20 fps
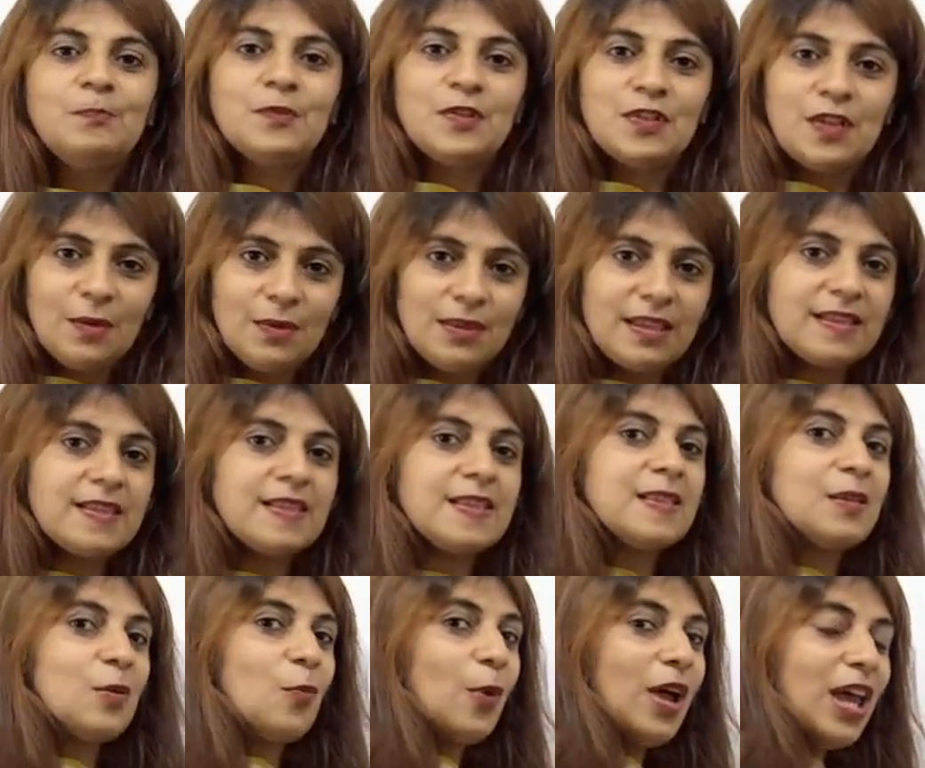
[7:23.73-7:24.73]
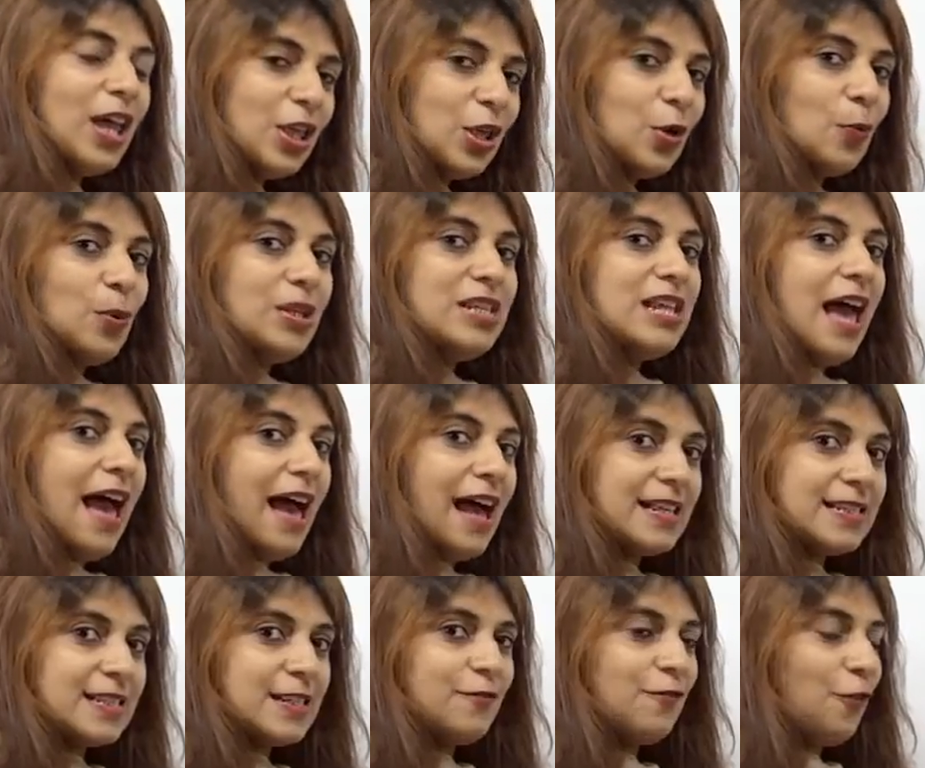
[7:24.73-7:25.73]
So this is the way you would
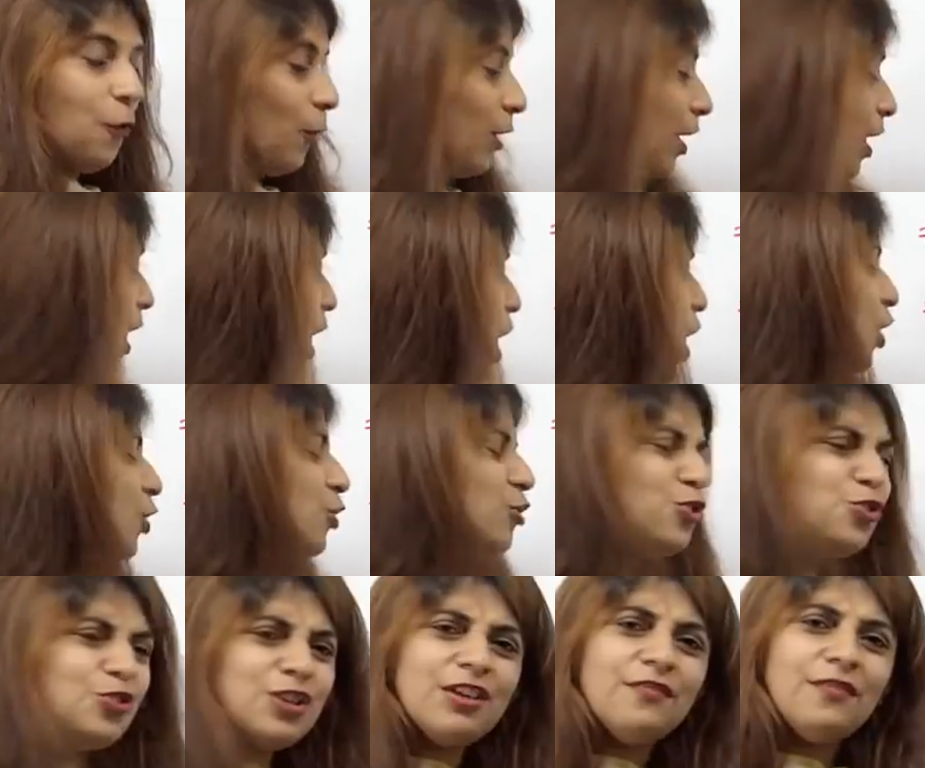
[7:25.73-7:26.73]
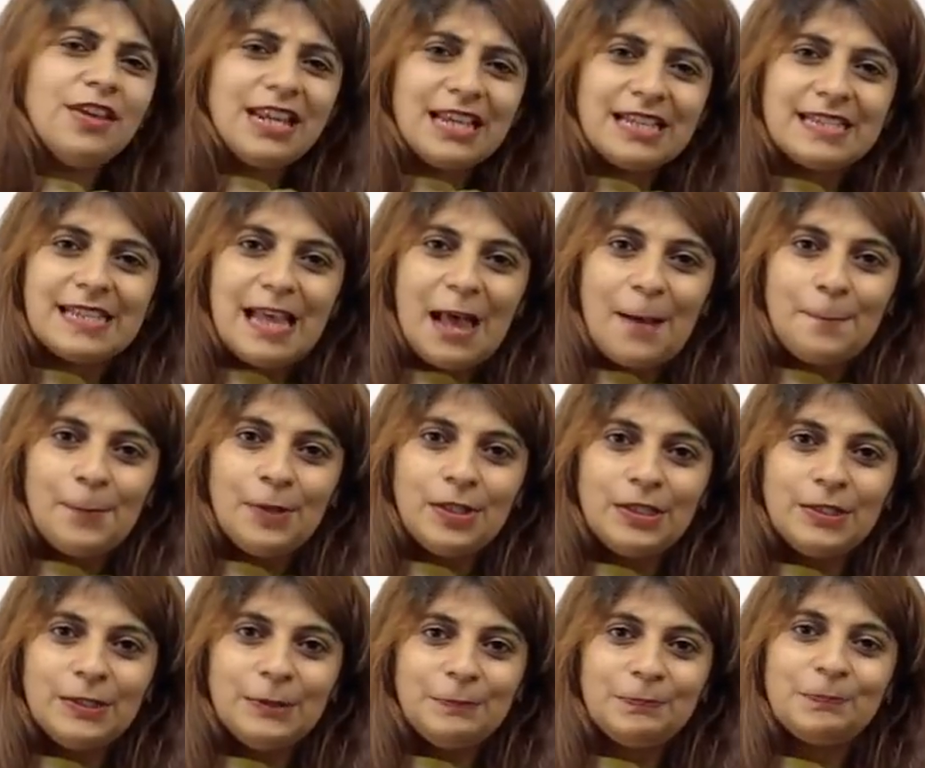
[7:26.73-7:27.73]
ask for. Could you give an
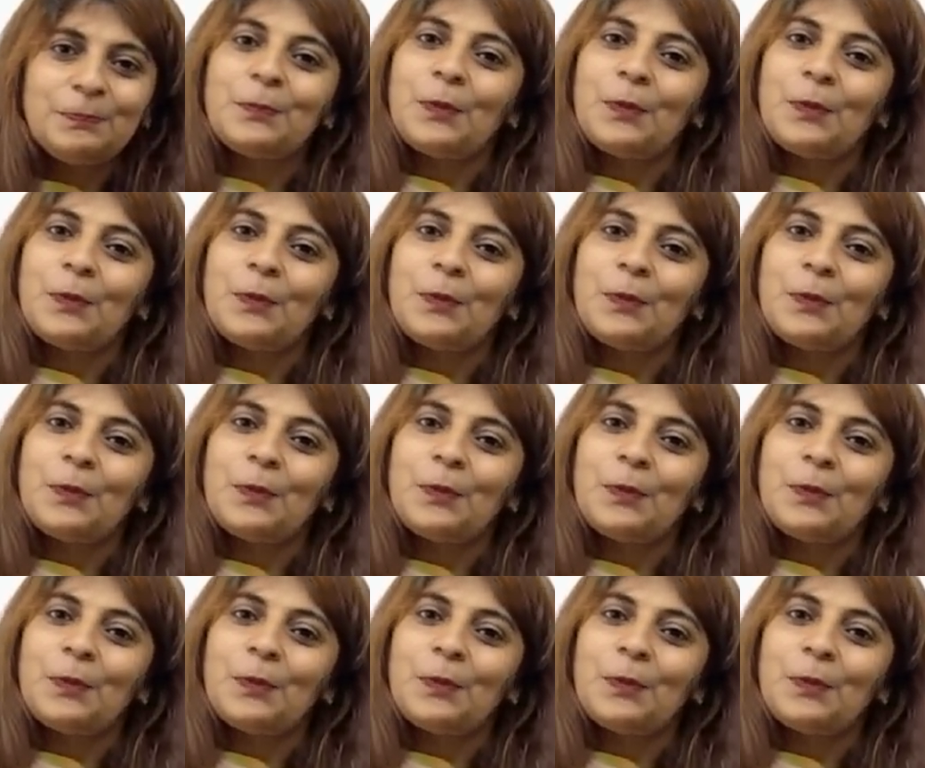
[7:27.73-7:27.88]
example?